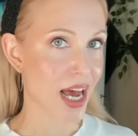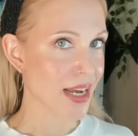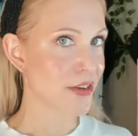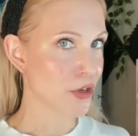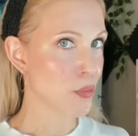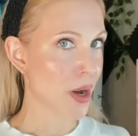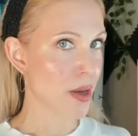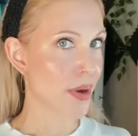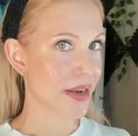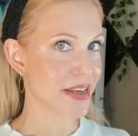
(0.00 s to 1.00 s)
I do buy
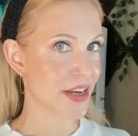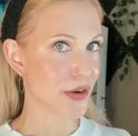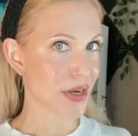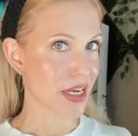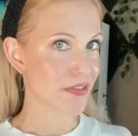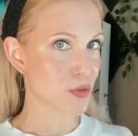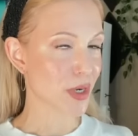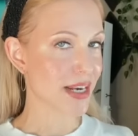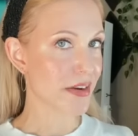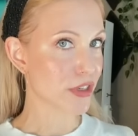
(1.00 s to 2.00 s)
body care gifts, but
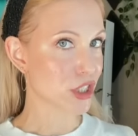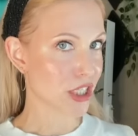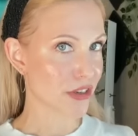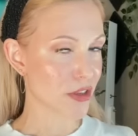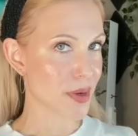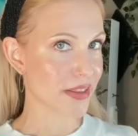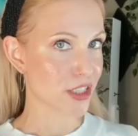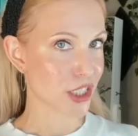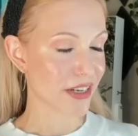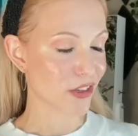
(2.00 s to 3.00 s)
I never share them on the
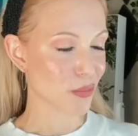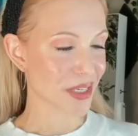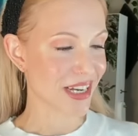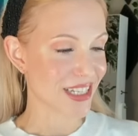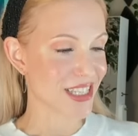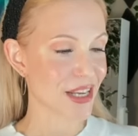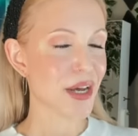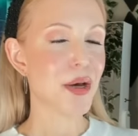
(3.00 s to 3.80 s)
channel because